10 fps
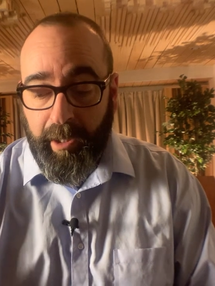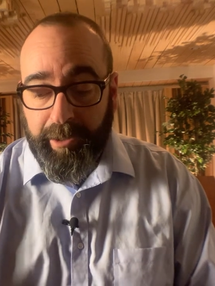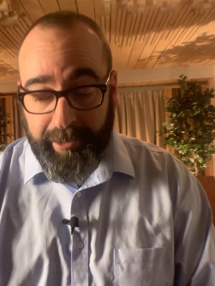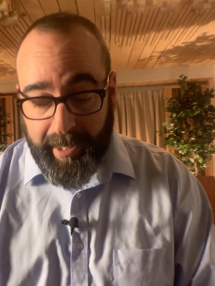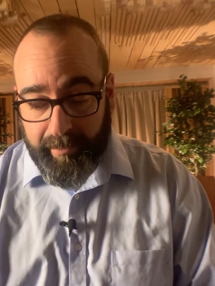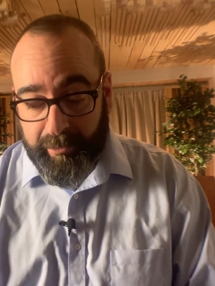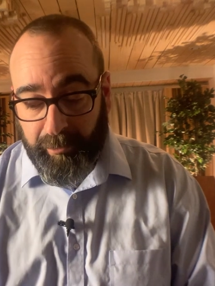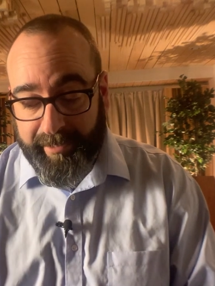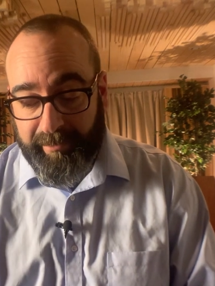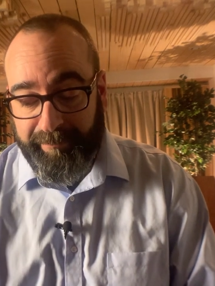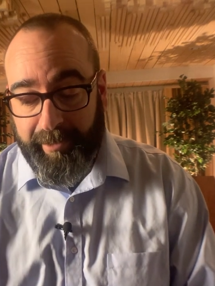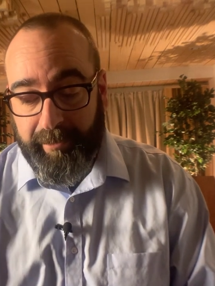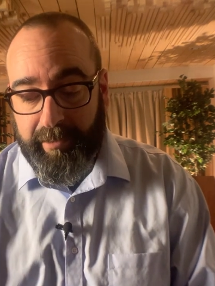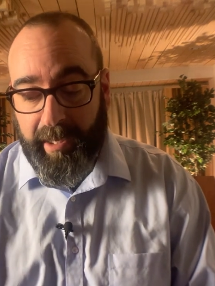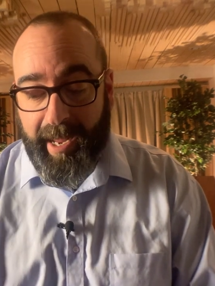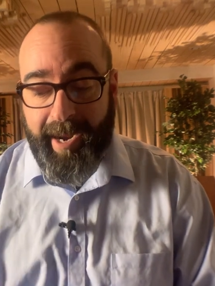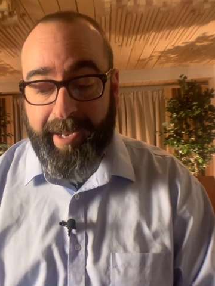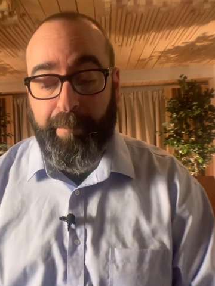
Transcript: So yeah, so rectifiers, I had a